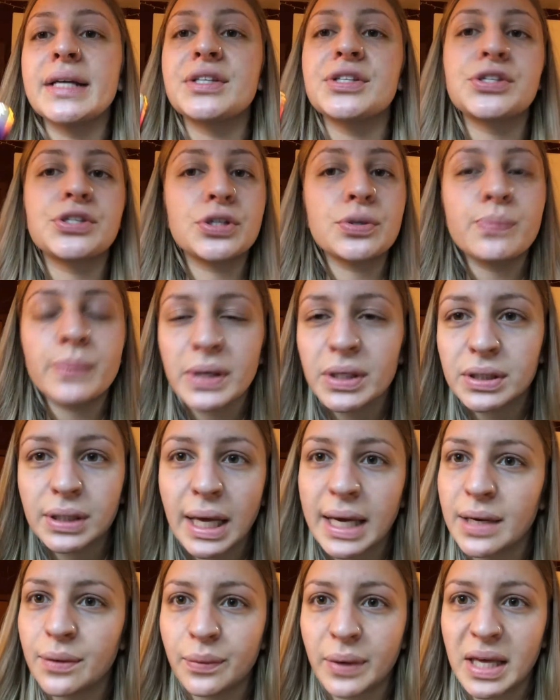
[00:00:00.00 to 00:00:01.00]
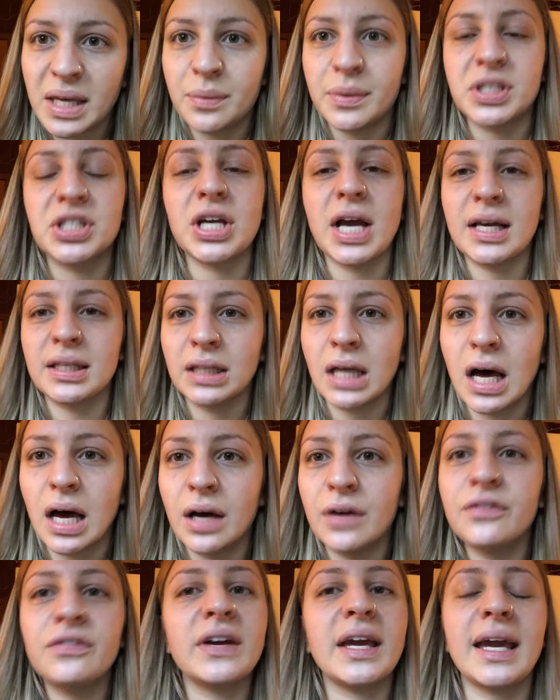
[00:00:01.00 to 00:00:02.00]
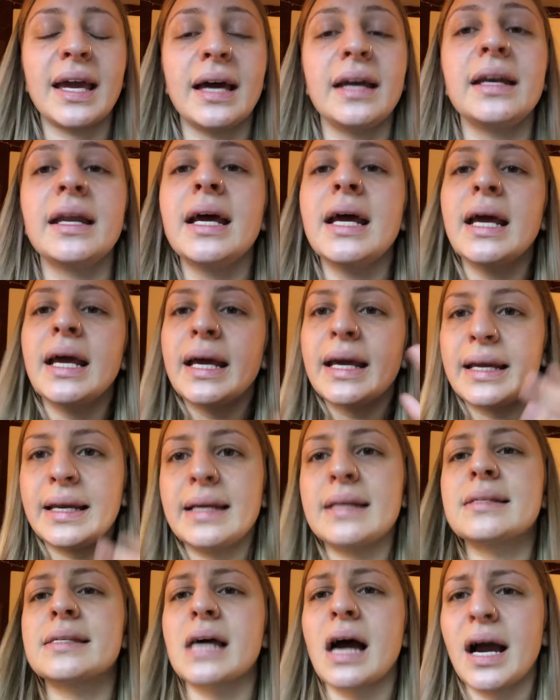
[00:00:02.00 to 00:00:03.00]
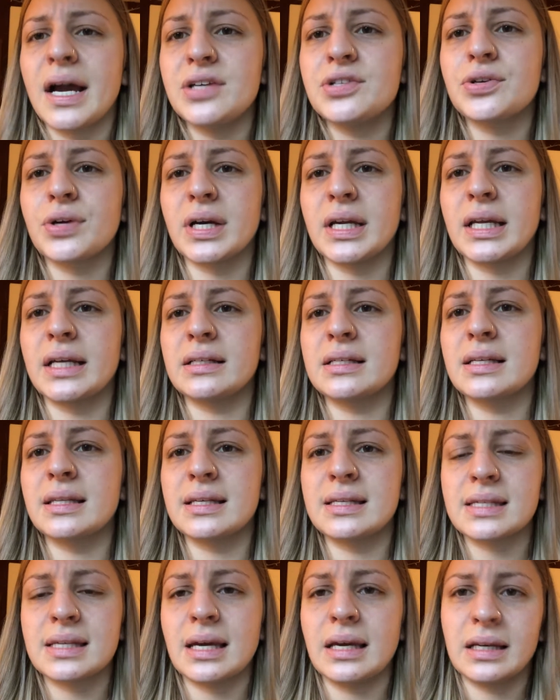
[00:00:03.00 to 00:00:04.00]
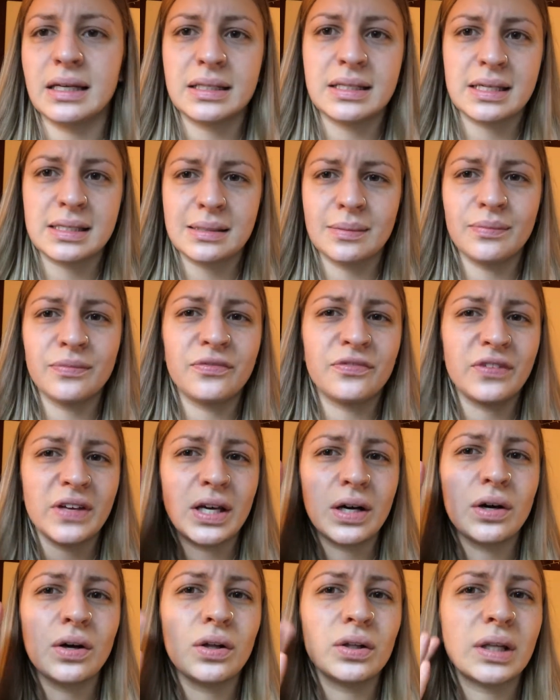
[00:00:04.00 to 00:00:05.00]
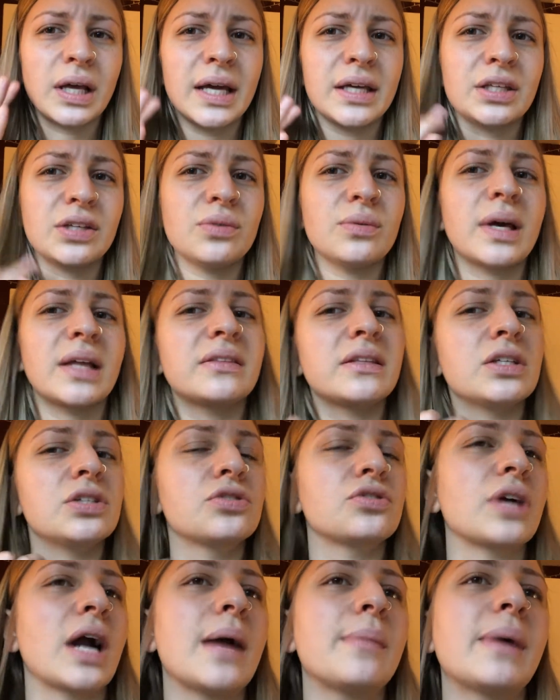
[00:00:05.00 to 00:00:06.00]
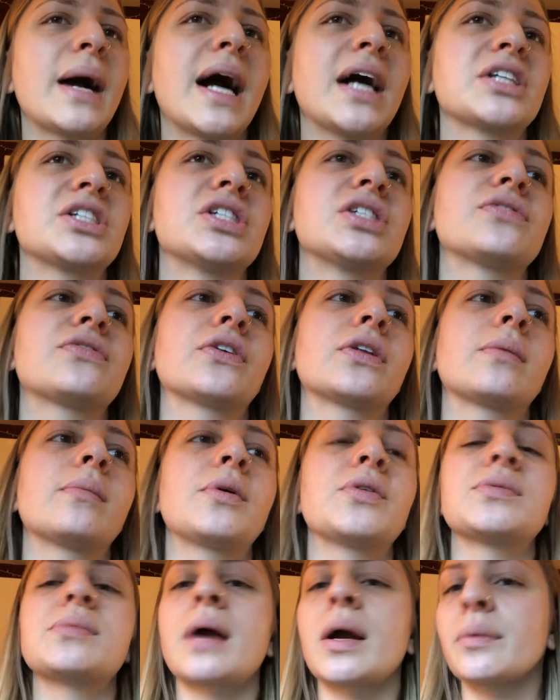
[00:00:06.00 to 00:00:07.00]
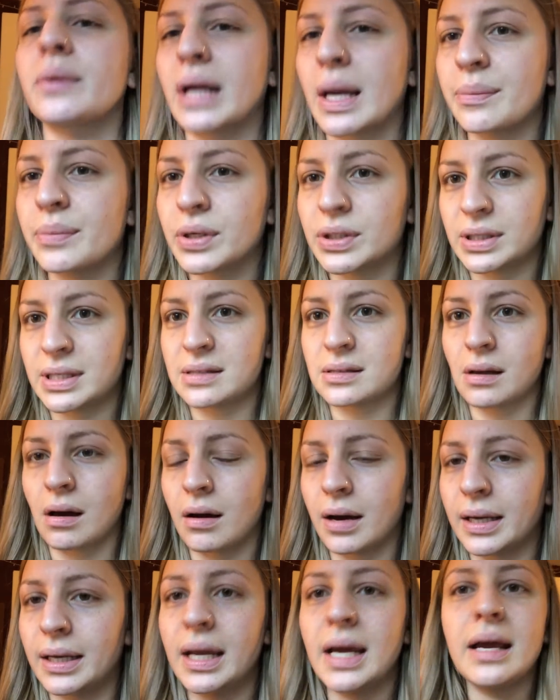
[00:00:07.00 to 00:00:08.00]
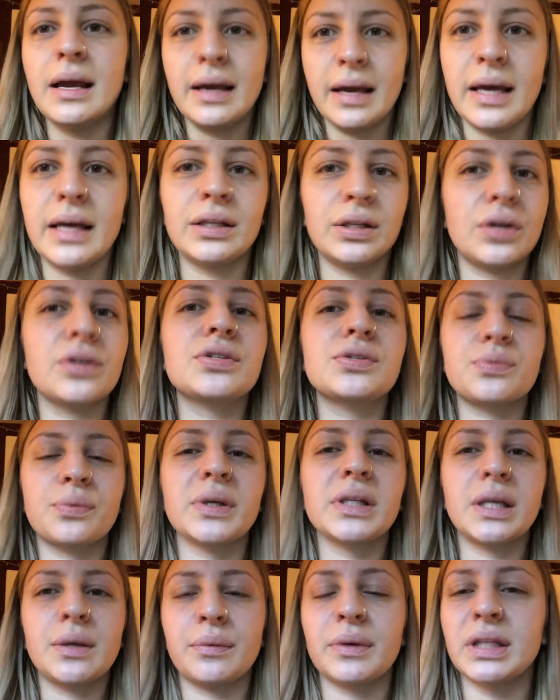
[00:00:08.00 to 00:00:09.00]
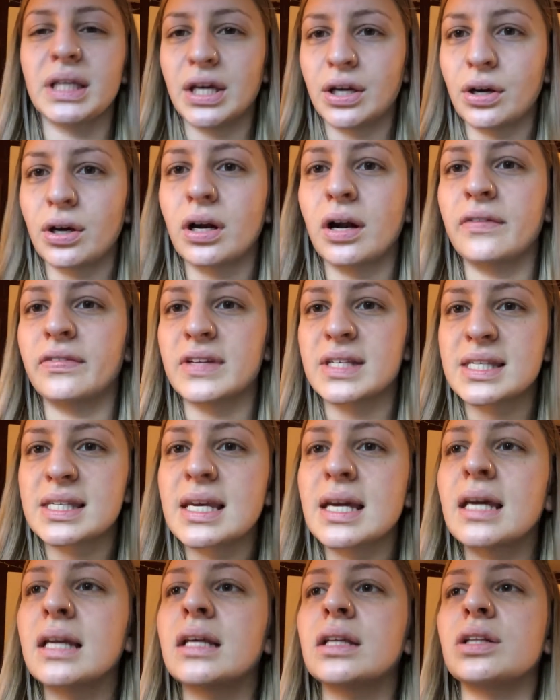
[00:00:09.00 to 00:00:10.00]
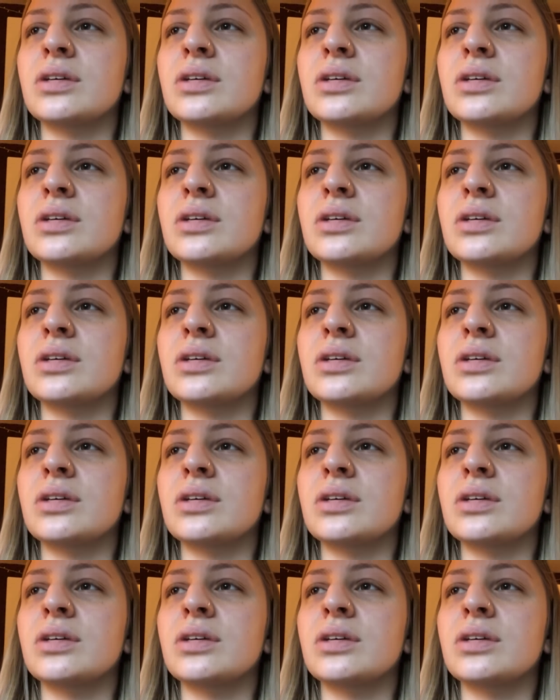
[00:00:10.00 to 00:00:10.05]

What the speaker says: It's super lightweight, which I love, and it is hydrating to the skin. It doesn't feel like you get these dry patches for the most part when I put this on. It looks really, really good on the skin.